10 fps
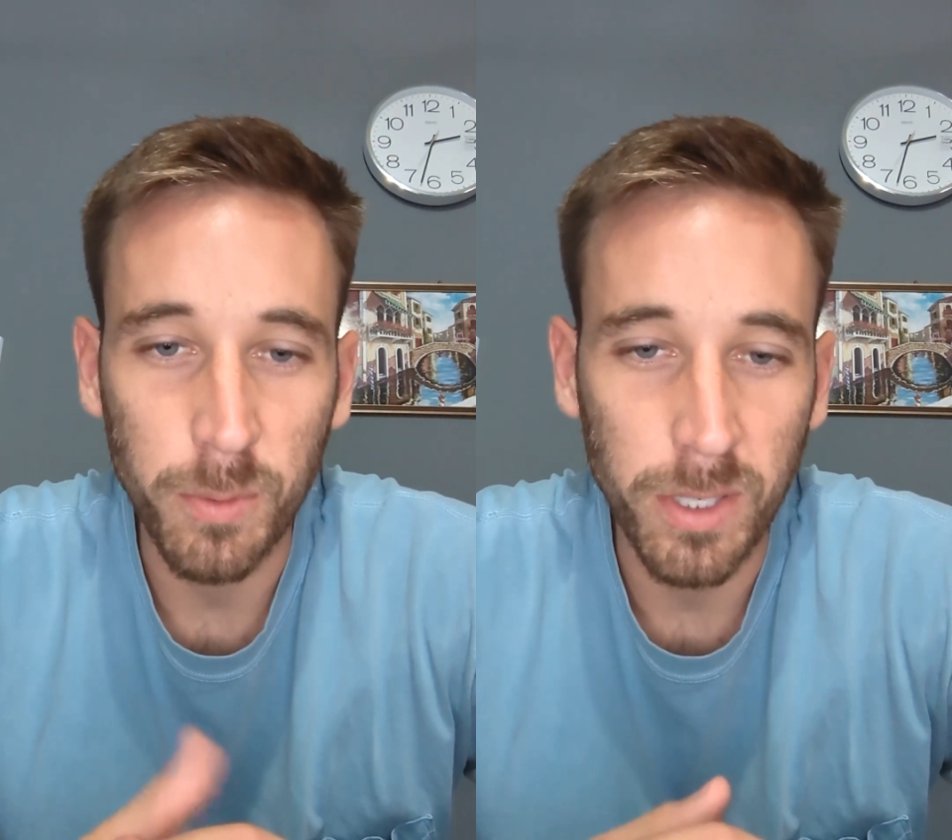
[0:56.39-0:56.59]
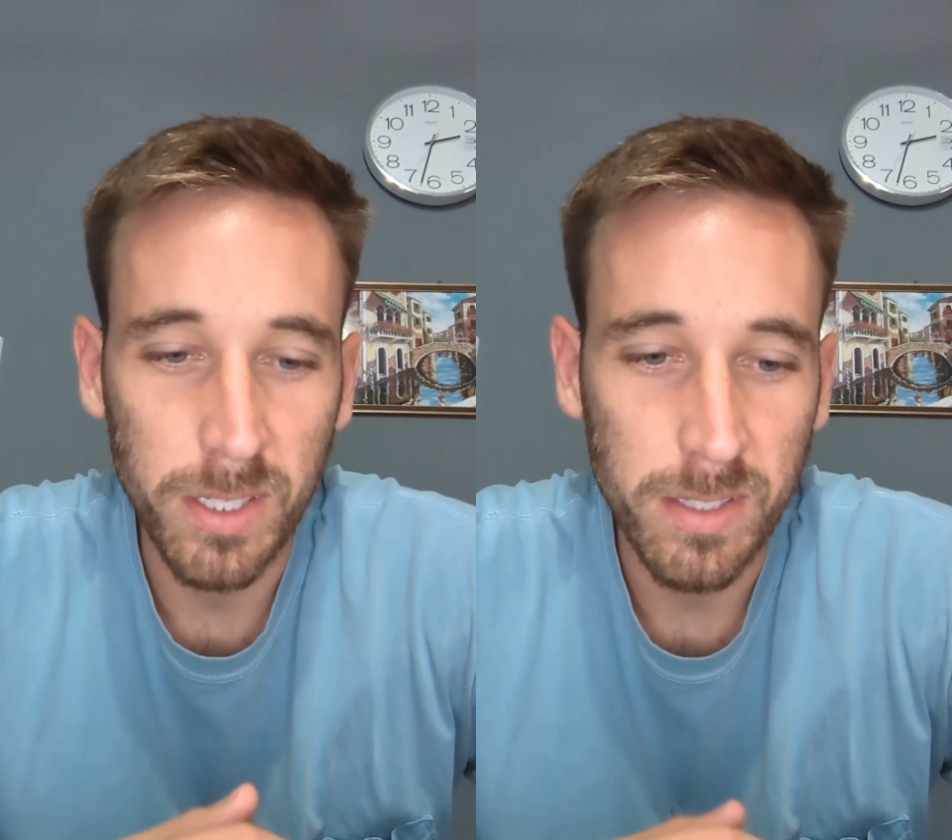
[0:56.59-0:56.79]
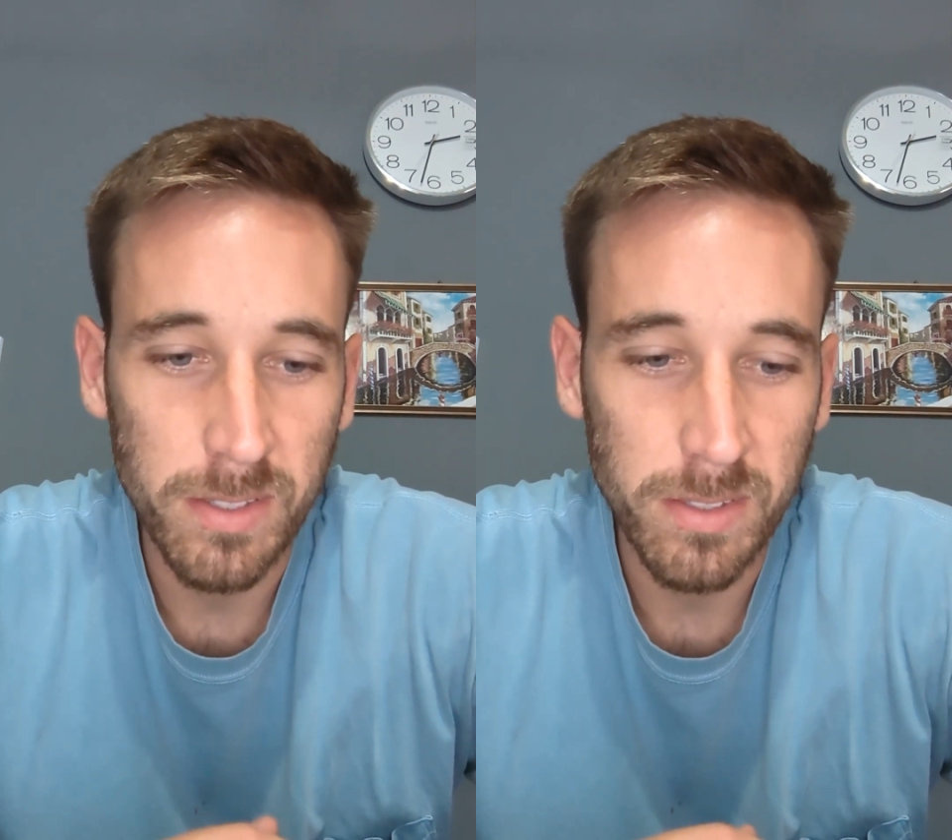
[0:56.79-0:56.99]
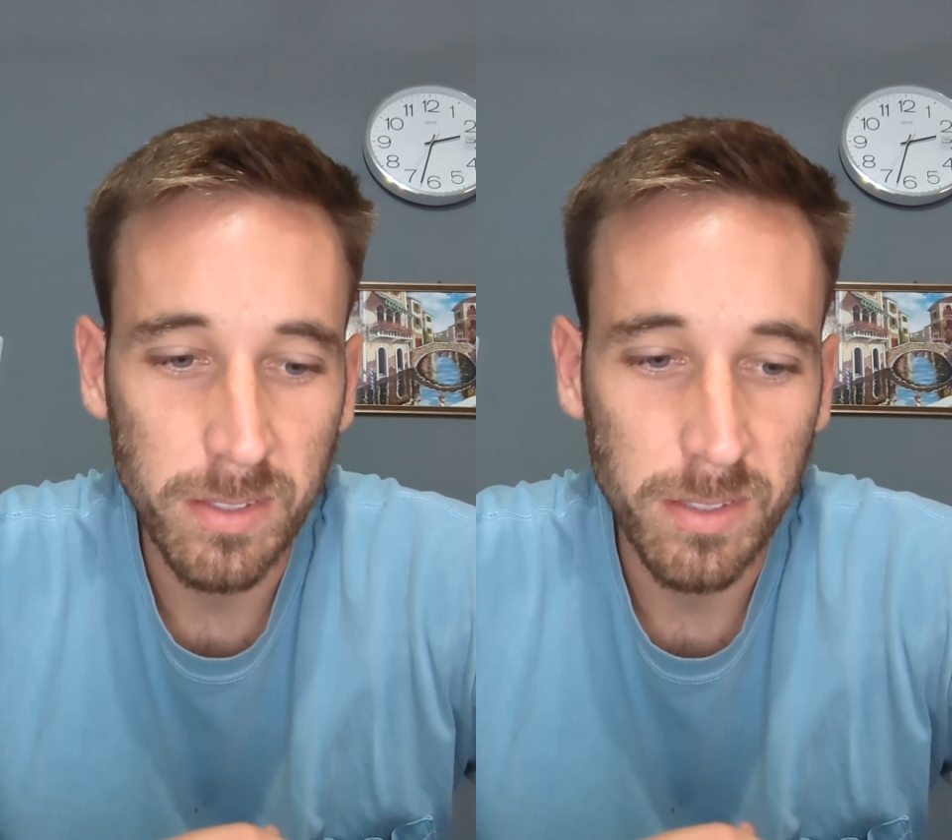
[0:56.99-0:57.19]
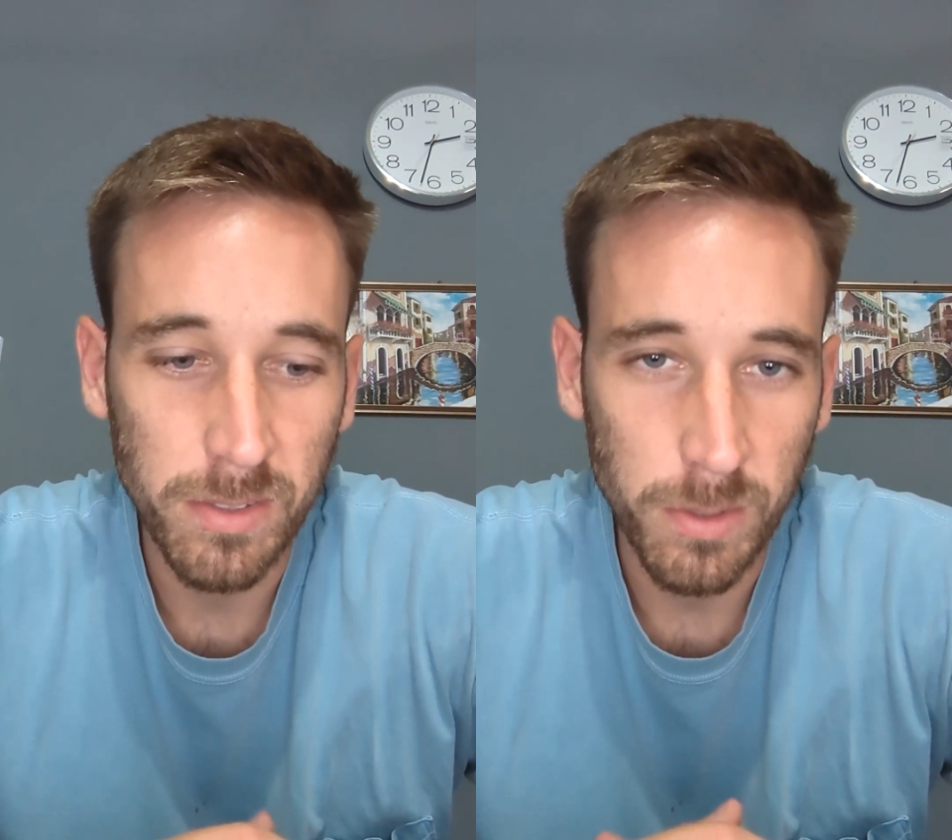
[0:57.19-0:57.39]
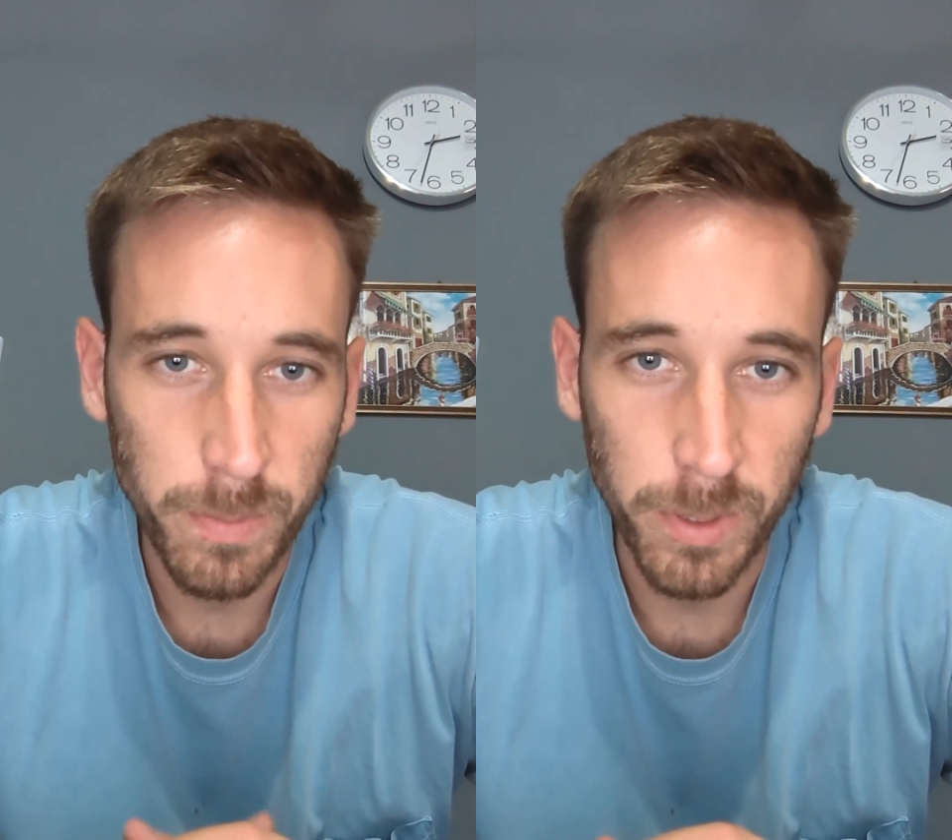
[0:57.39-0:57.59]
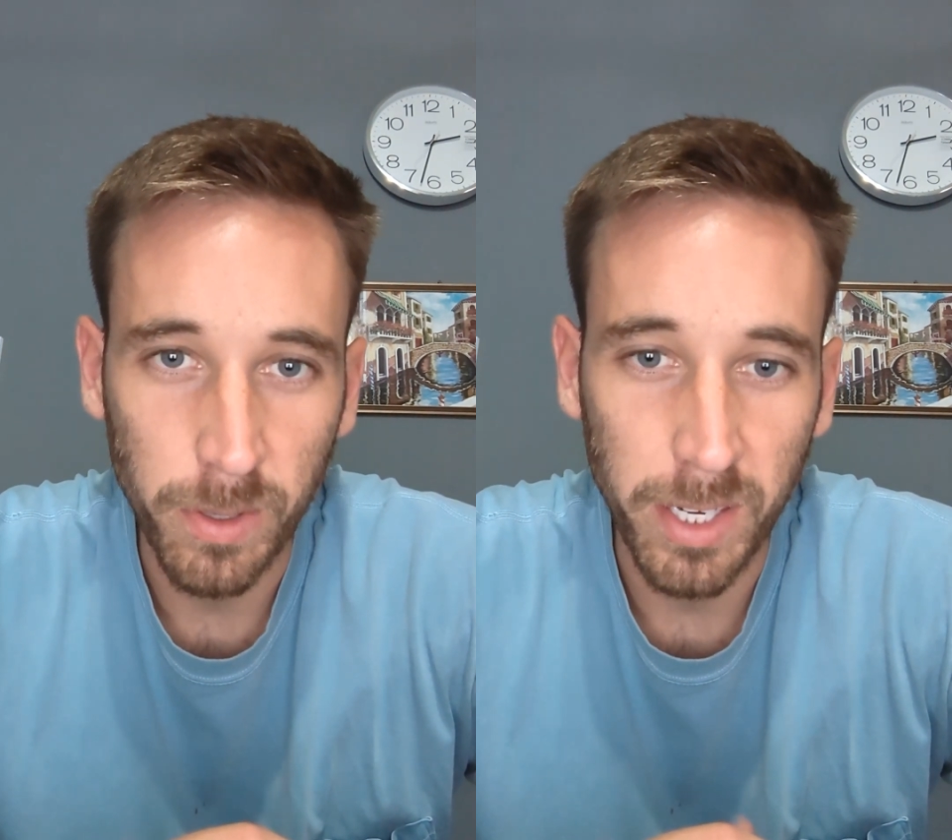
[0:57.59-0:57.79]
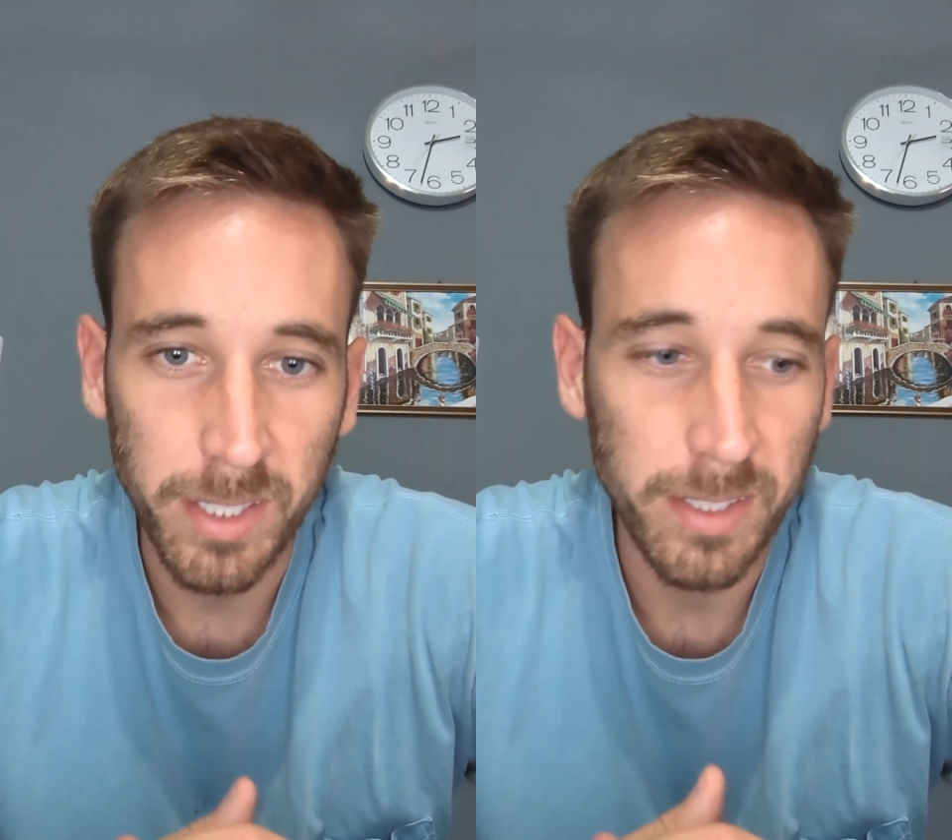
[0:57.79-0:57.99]
was super
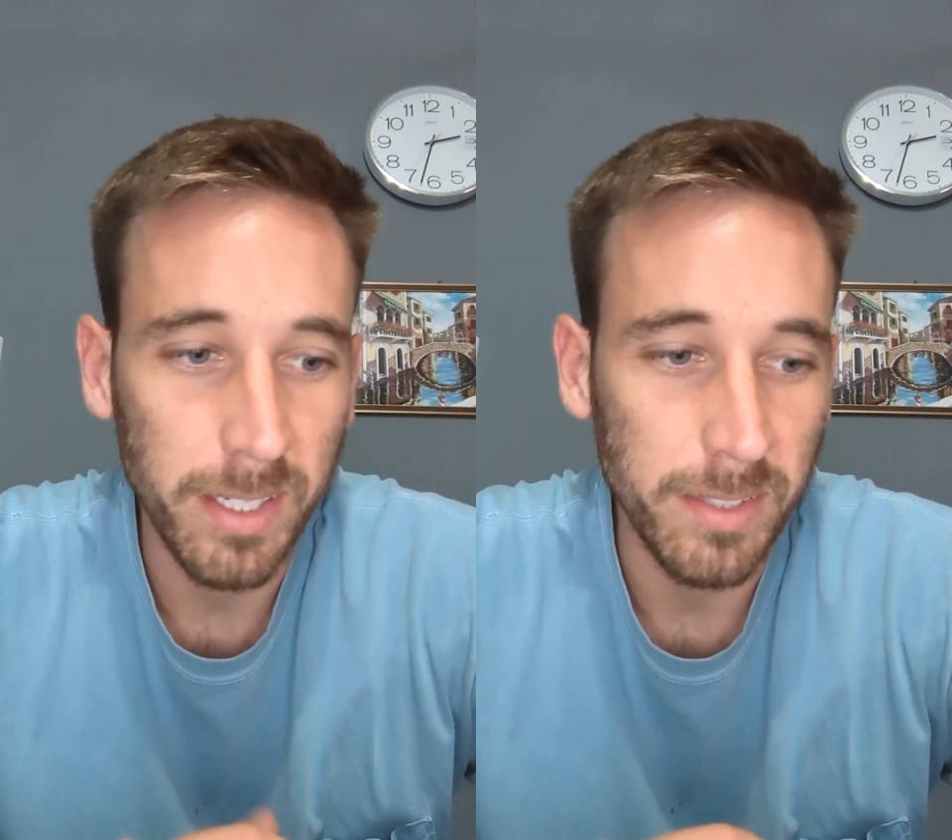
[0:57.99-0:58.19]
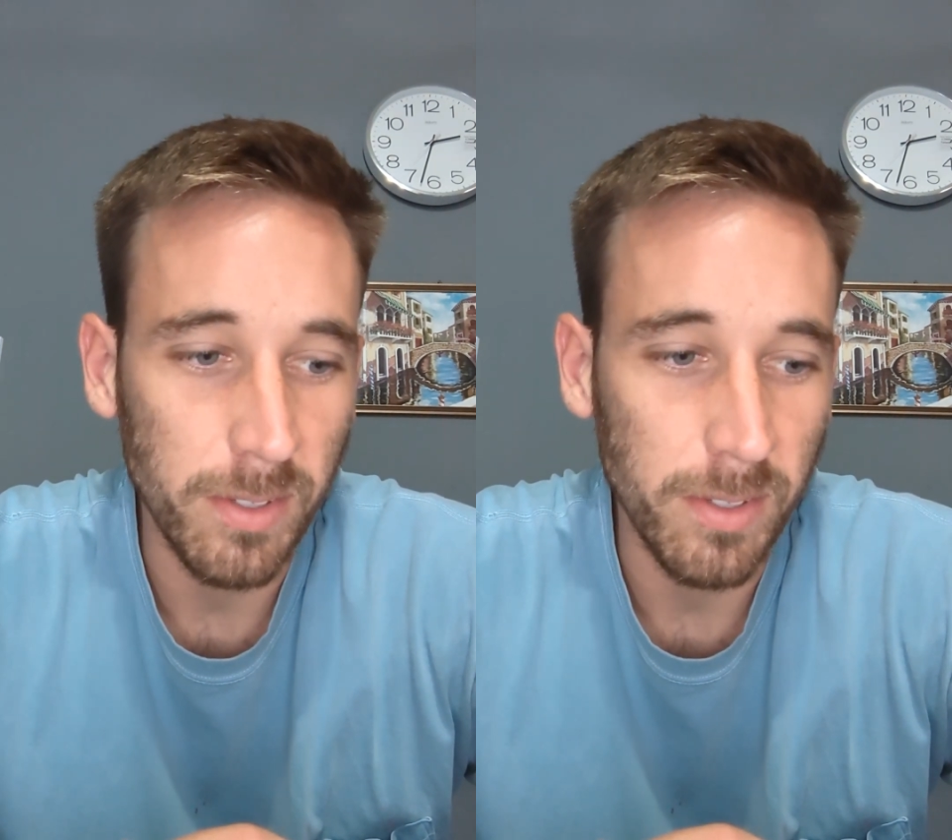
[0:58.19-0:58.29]
great.